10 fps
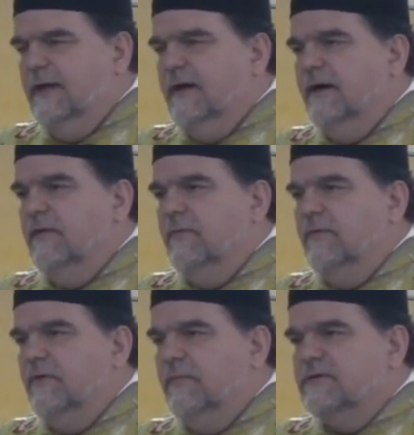uh,
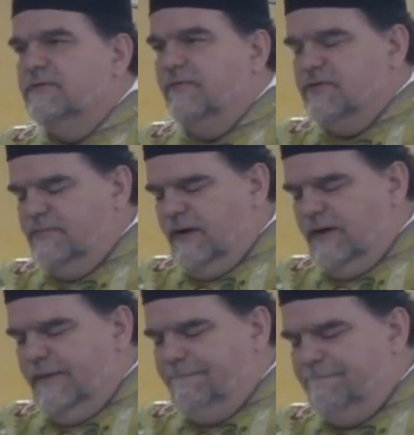to our Blessed Virgin
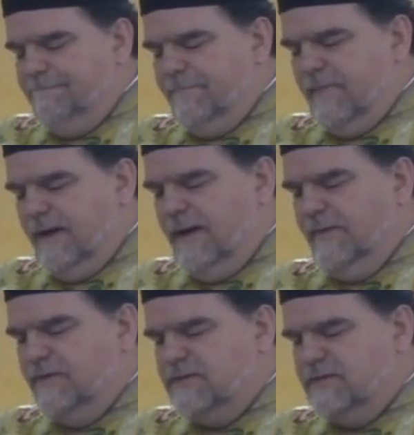Mary,
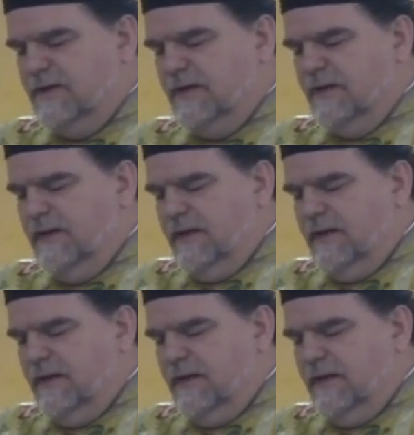and this uh,